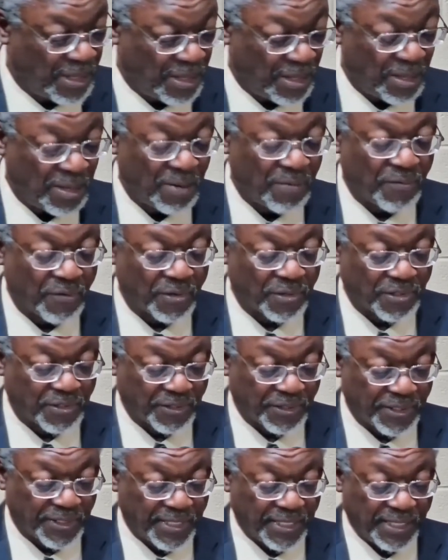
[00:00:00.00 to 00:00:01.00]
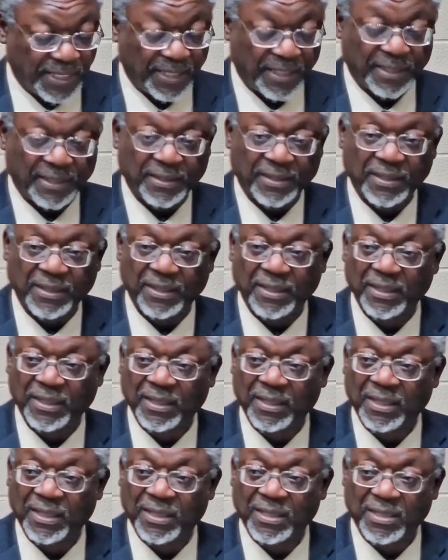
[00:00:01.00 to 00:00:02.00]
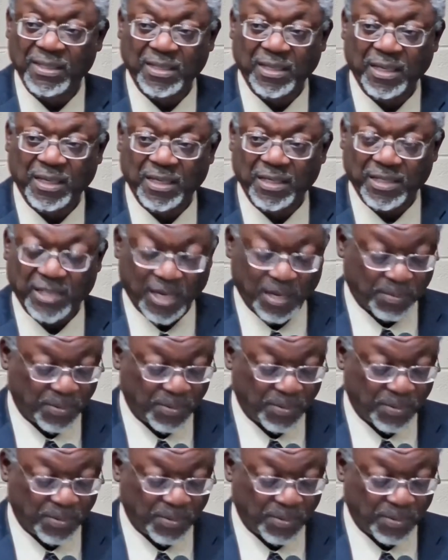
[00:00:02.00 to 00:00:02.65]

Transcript: Verse 13, still in chapter